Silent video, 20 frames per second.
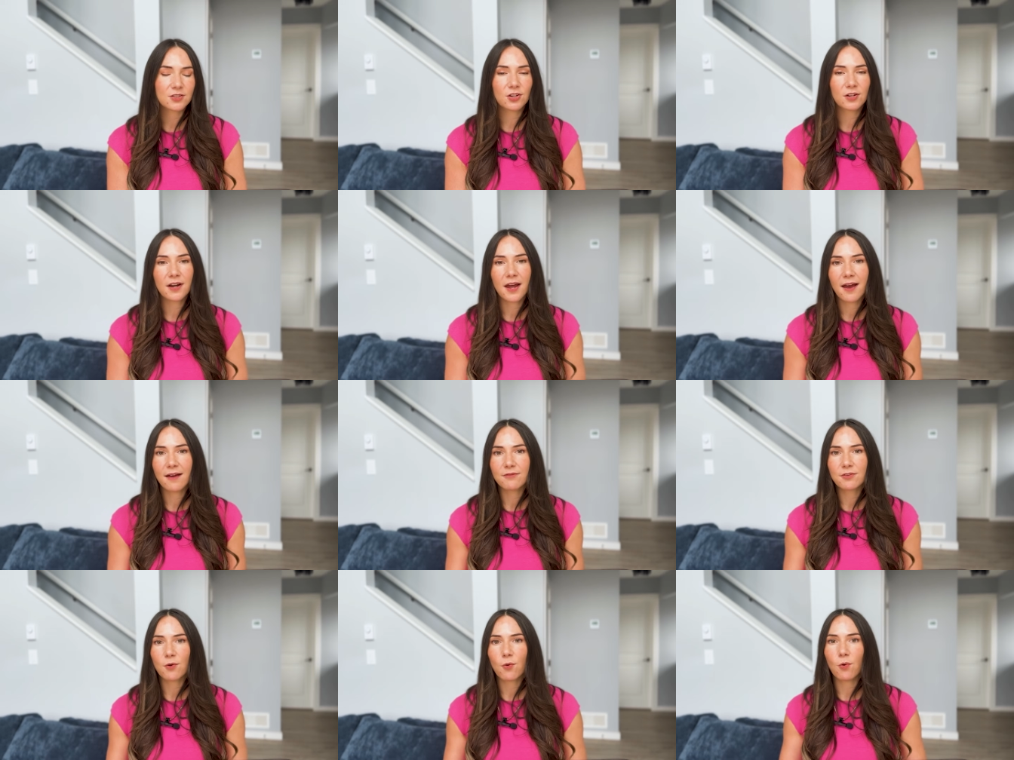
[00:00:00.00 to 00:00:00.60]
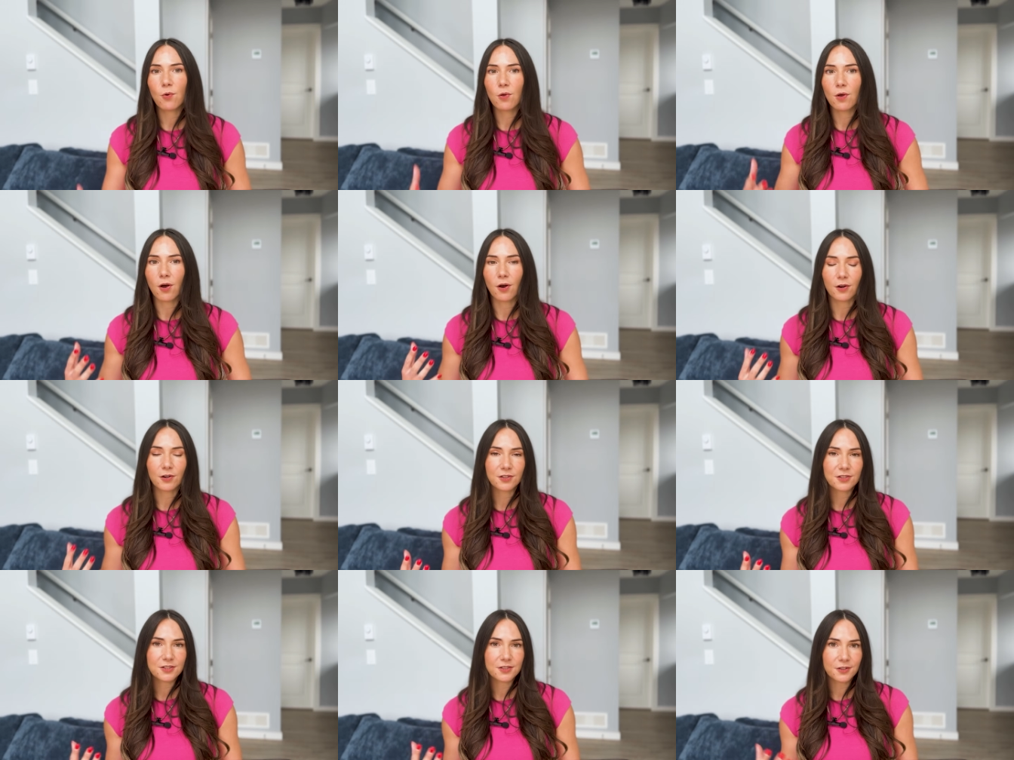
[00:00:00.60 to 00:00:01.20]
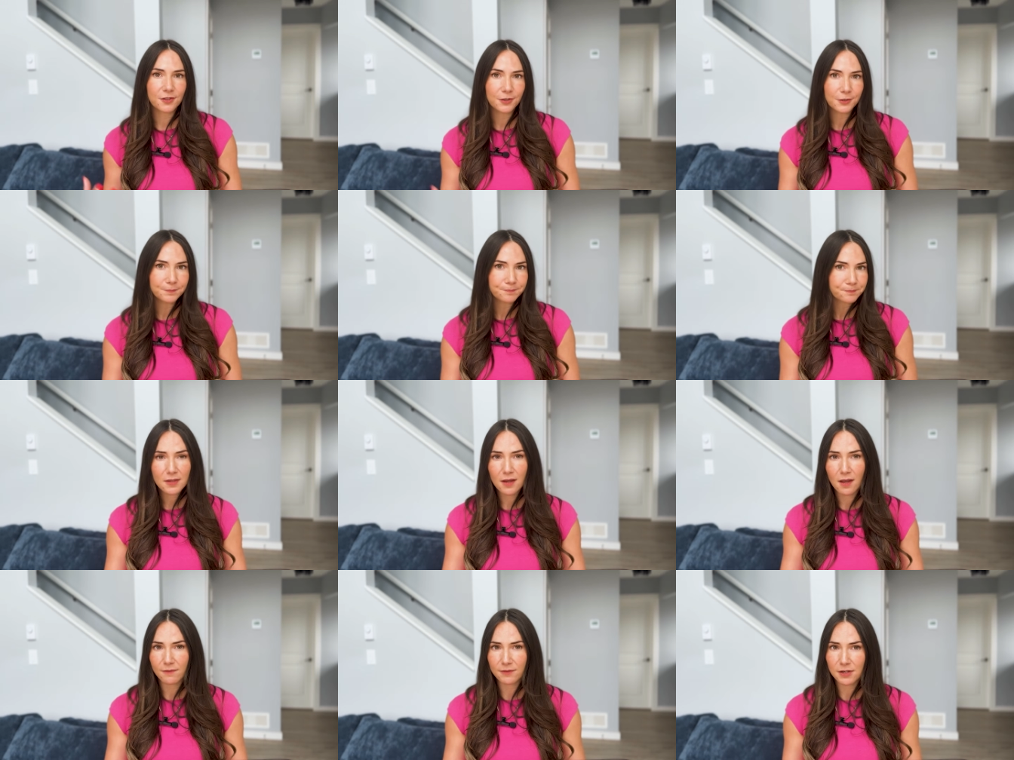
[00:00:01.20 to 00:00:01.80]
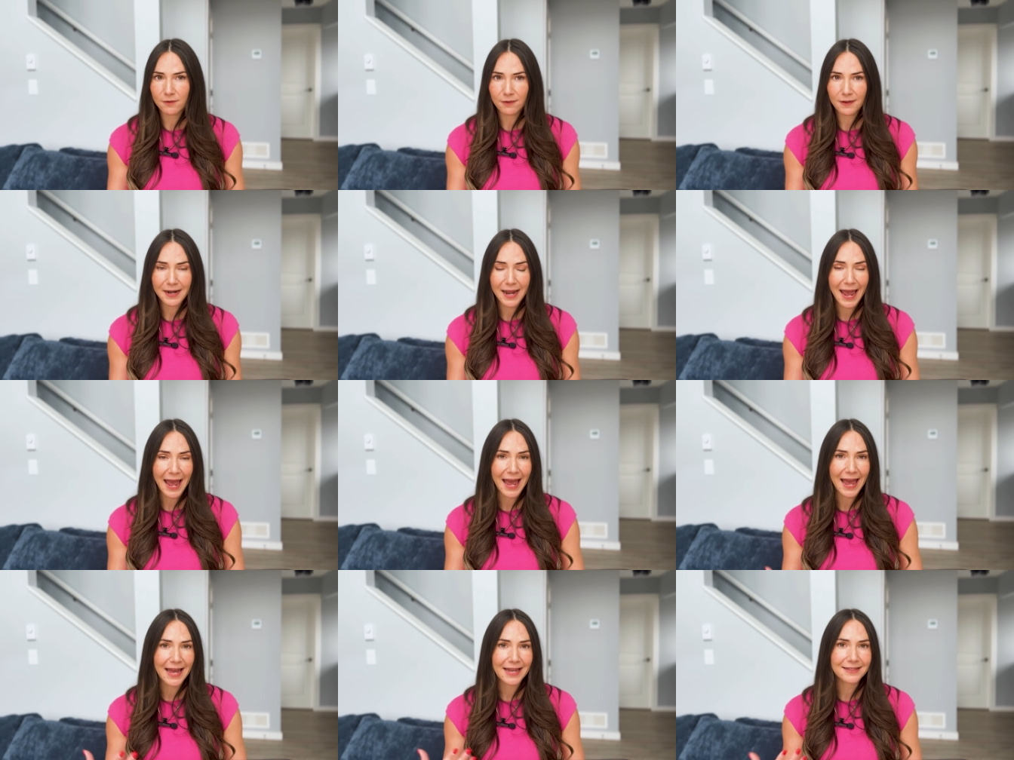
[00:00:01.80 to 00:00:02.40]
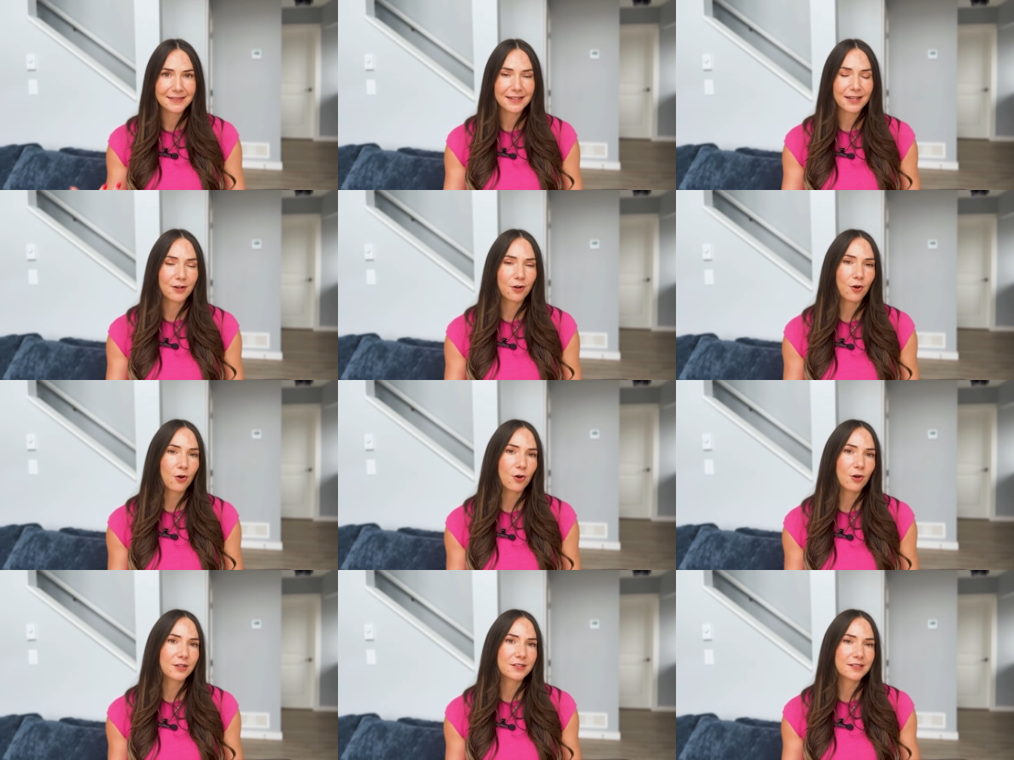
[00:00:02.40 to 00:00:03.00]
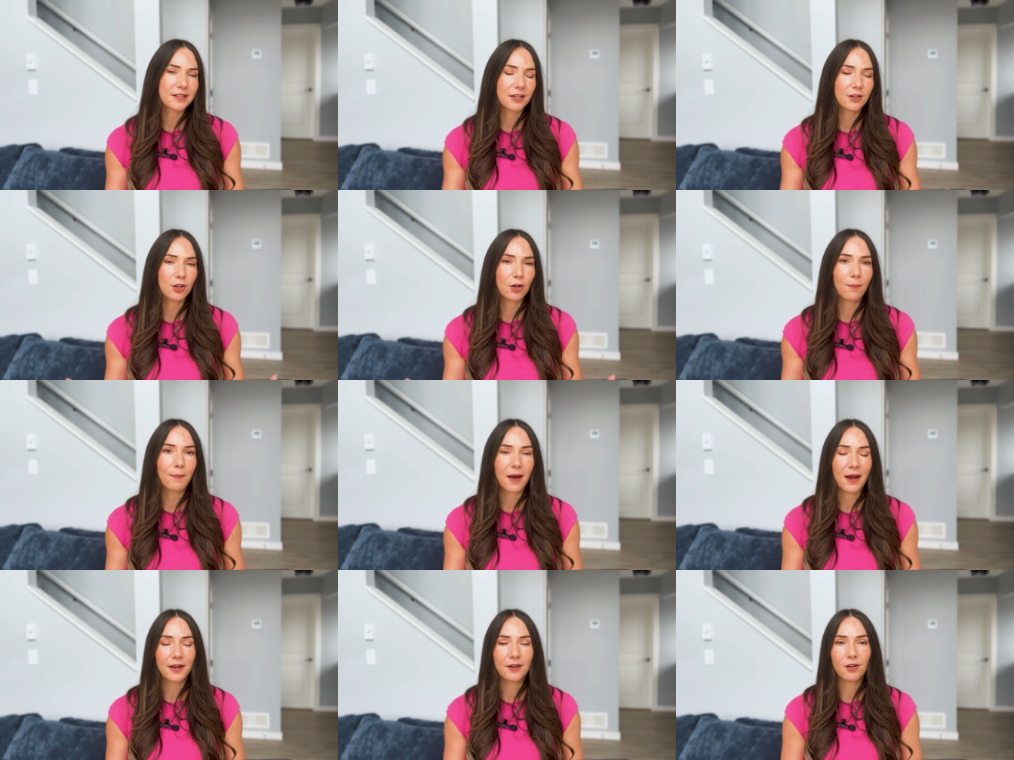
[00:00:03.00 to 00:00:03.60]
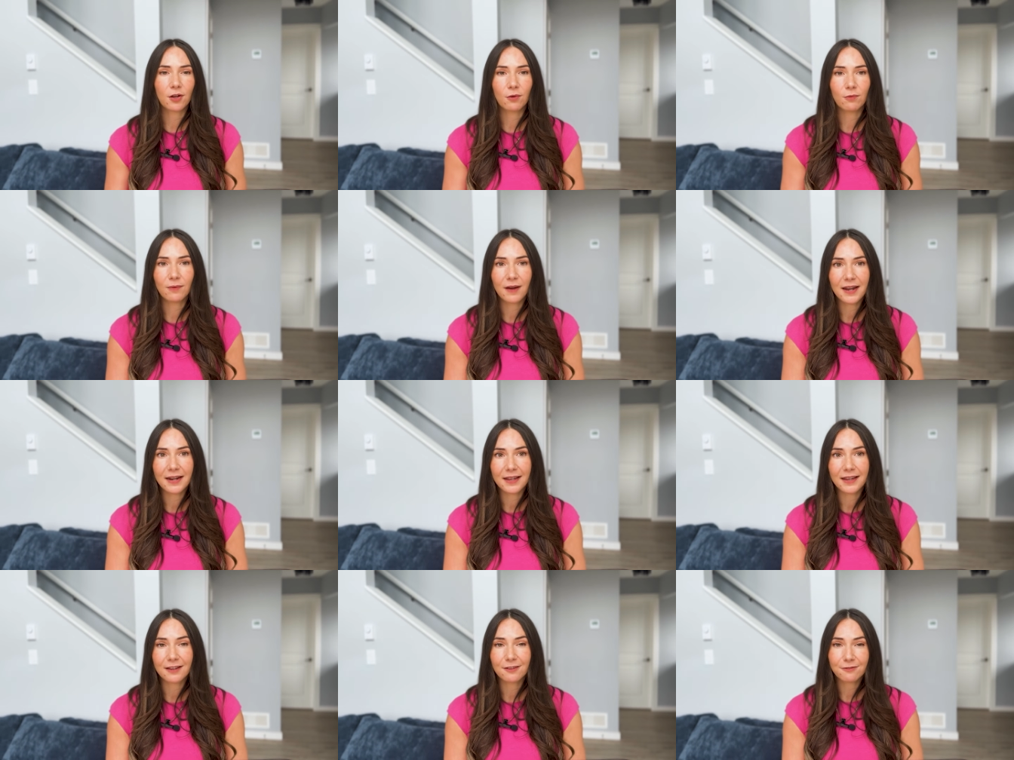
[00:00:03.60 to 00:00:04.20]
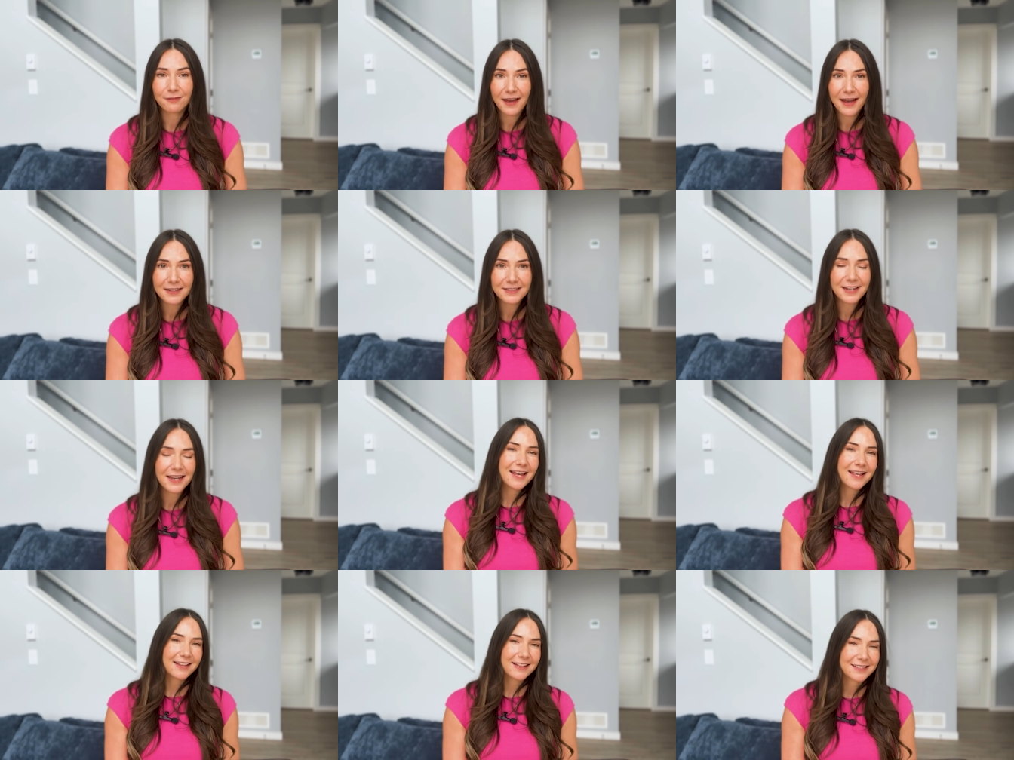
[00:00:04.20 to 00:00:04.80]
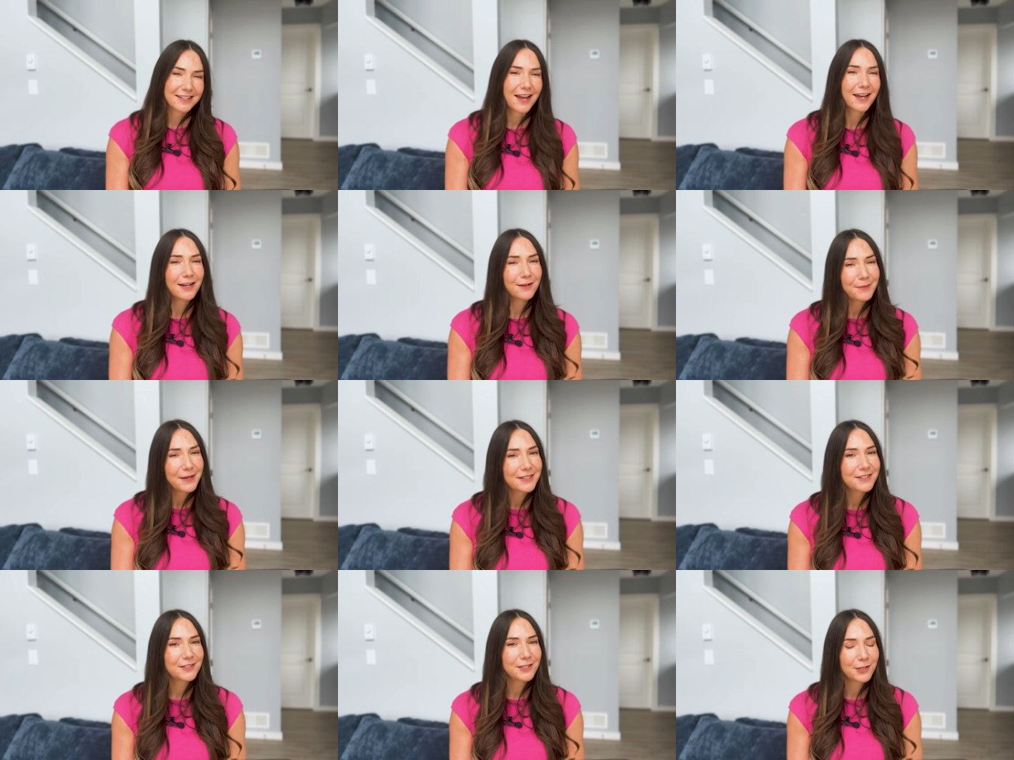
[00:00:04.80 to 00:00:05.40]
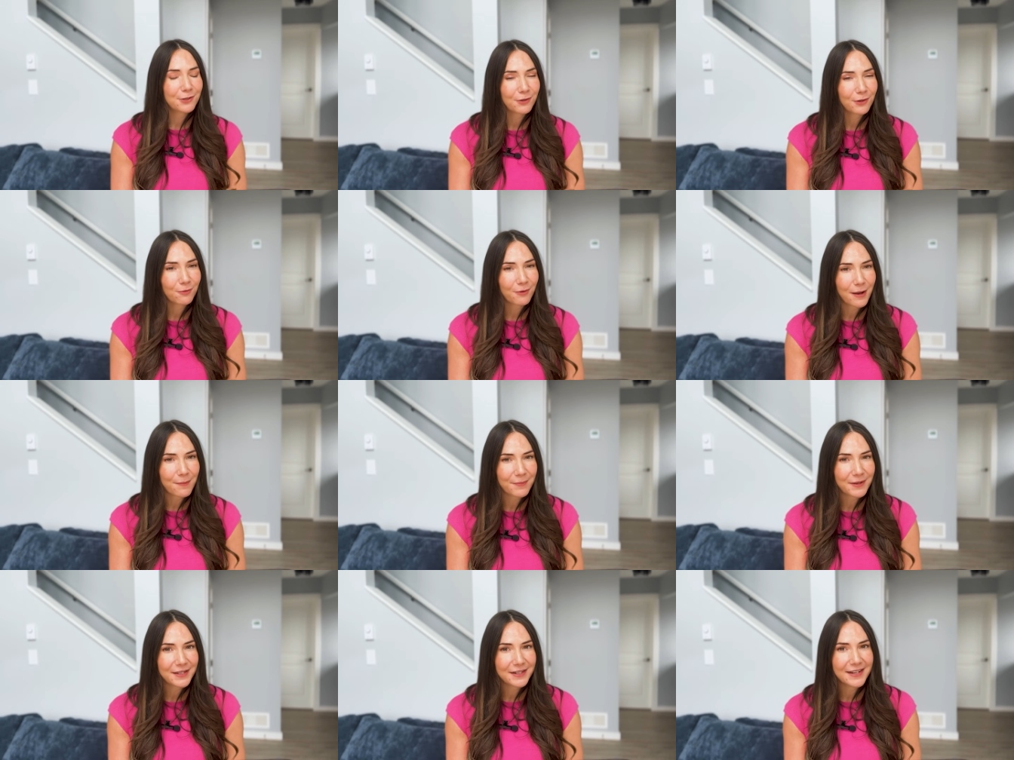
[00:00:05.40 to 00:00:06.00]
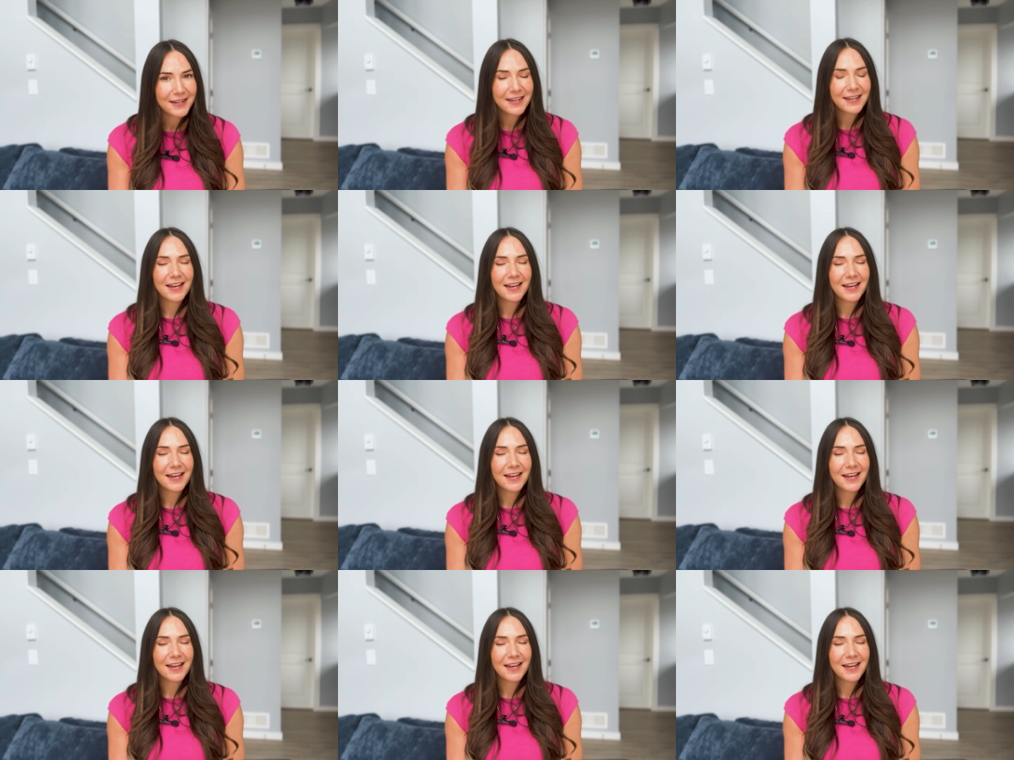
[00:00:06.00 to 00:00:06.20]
you're going to have the whole arsenal of different ads and hooks in your mind already. In fact, that's kind of my secret weapon.